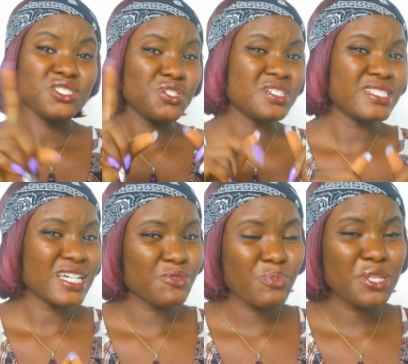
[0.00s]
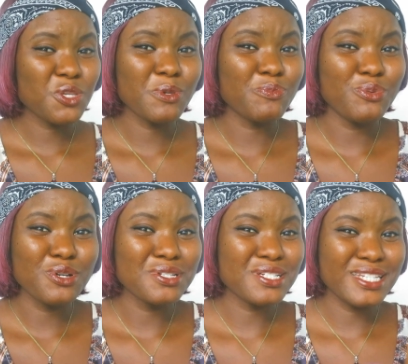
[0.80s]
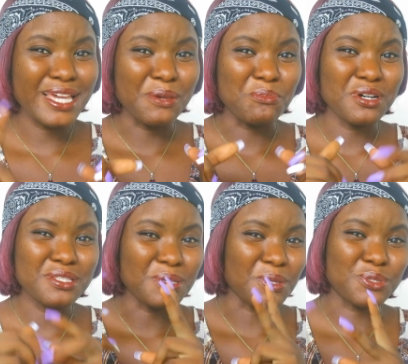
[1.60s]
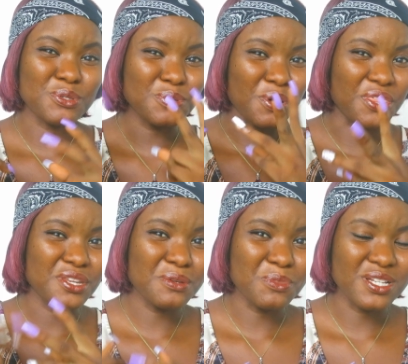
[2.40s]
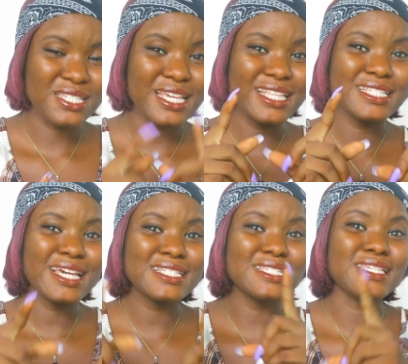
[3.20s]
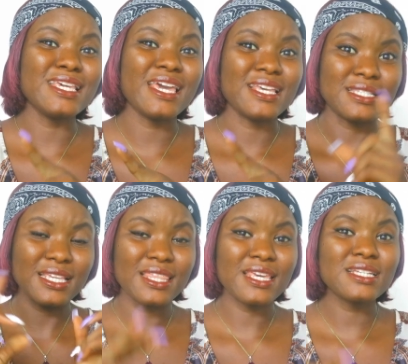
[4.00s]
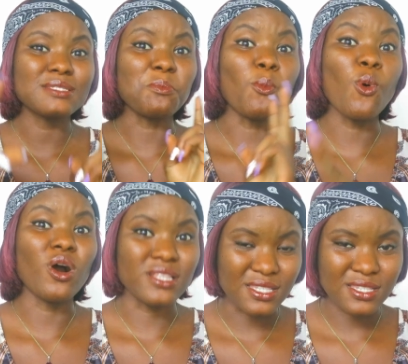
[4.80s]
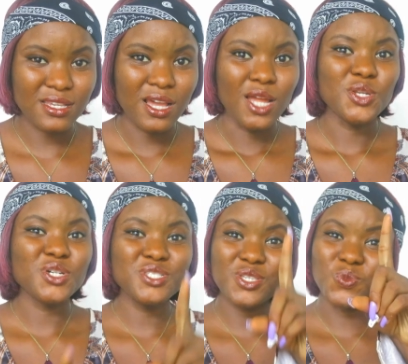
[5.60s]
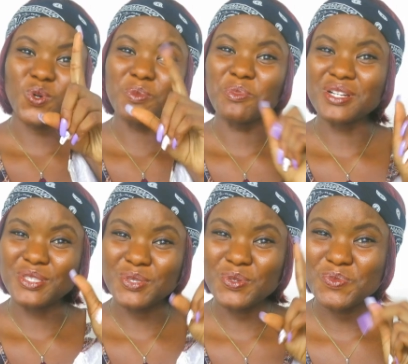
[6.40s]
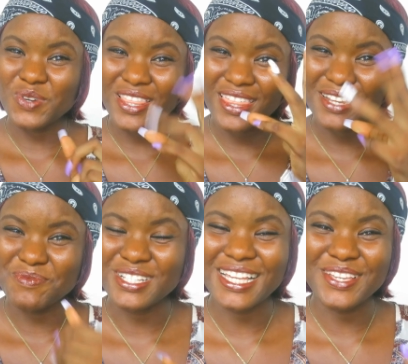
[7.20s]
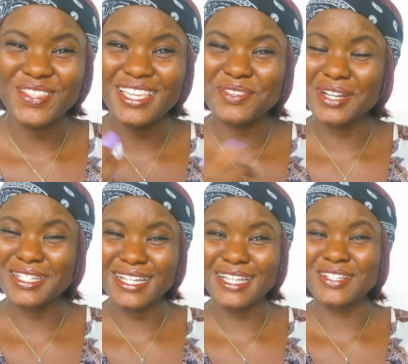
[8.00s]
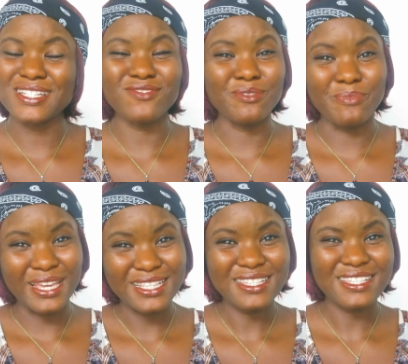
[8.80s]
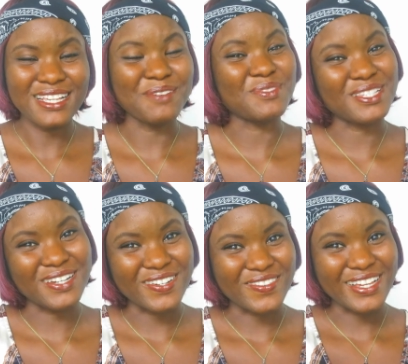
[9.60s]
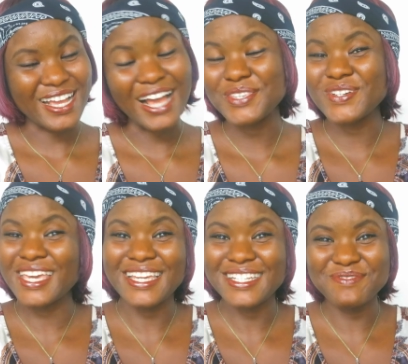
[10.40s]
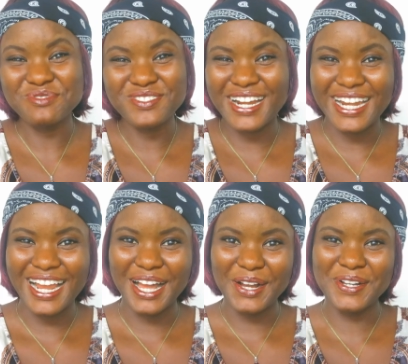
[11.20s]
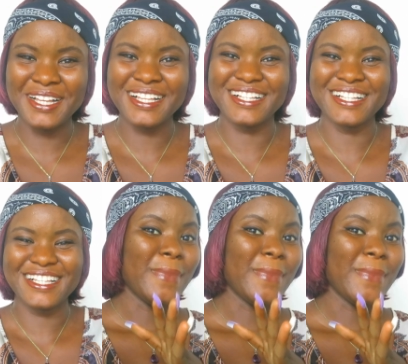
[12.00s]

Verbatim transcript: And don't expect to be blown under a month or two or three months. It takes years, it takes months not just one month, two months, three months, and you think you're gonna get yourself a Benz? I'm sorry, are you kidding me right now?